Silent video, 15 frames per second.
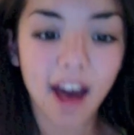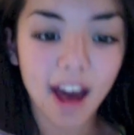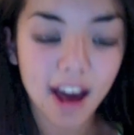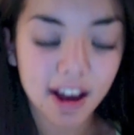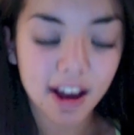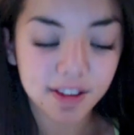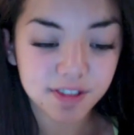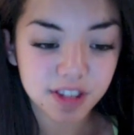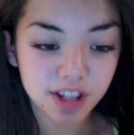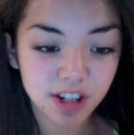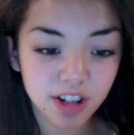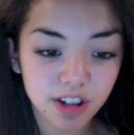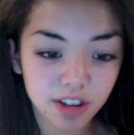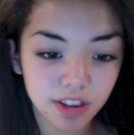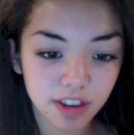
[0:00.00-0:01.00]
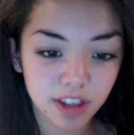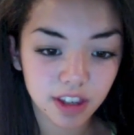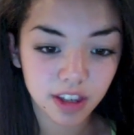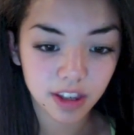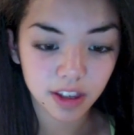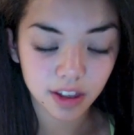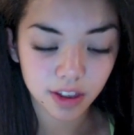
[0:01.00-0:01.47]
After
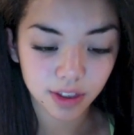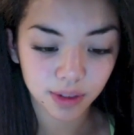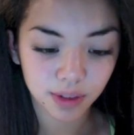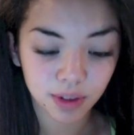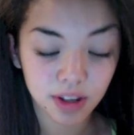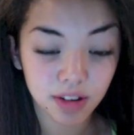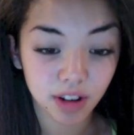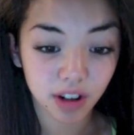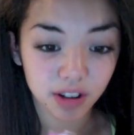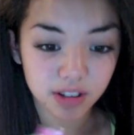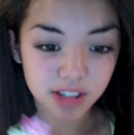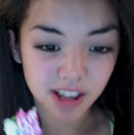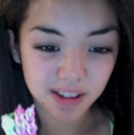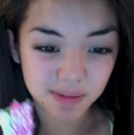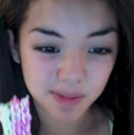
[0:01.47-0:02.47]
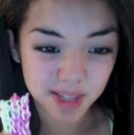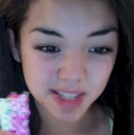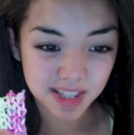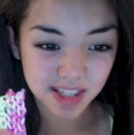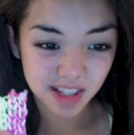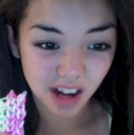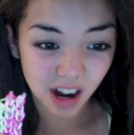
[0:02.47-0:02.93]
the 3 rows have been
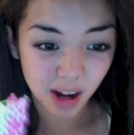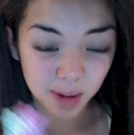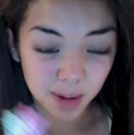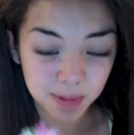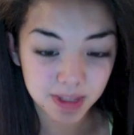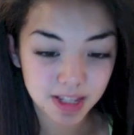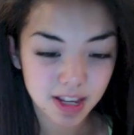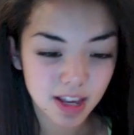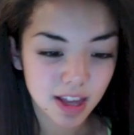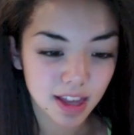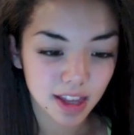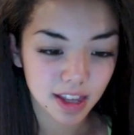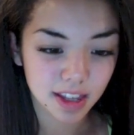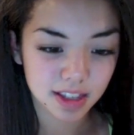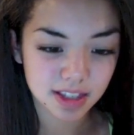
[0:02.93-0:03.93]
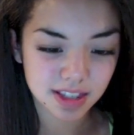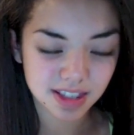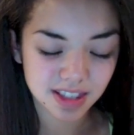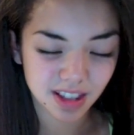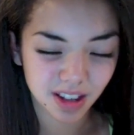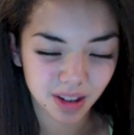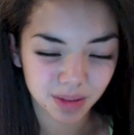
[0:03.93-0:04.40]
stopped, it's
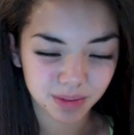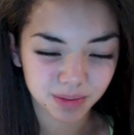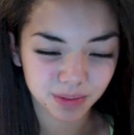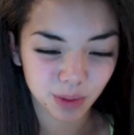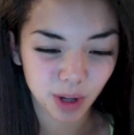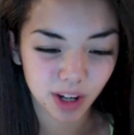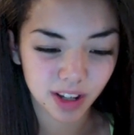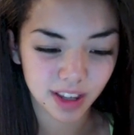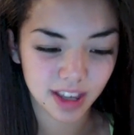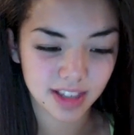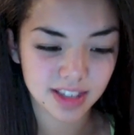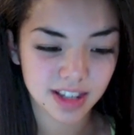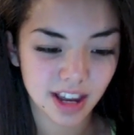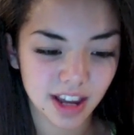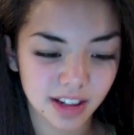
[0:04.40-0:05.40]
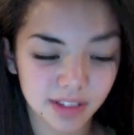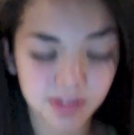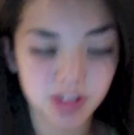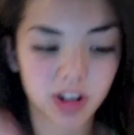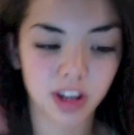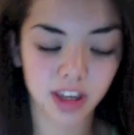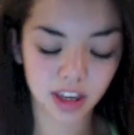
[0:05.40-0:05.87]
where it gets kind of
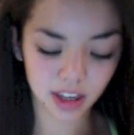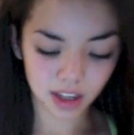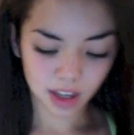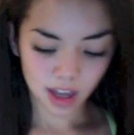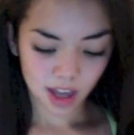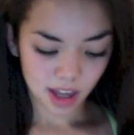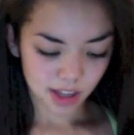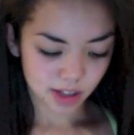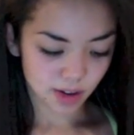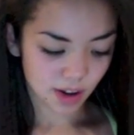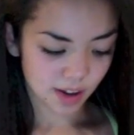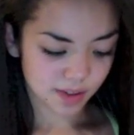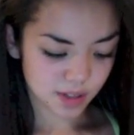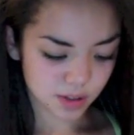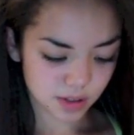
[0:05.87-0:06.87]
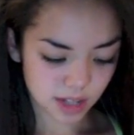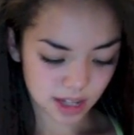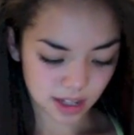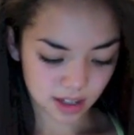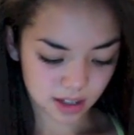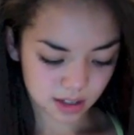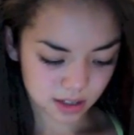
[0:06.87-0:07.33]
tricky. You have to
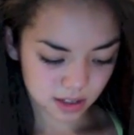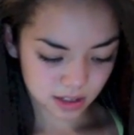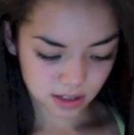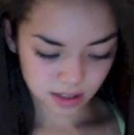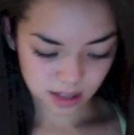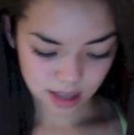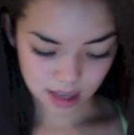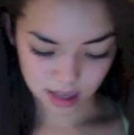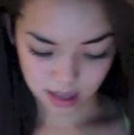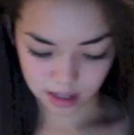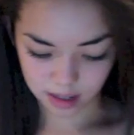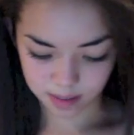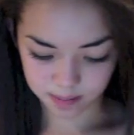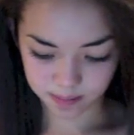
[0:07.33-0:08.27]
take a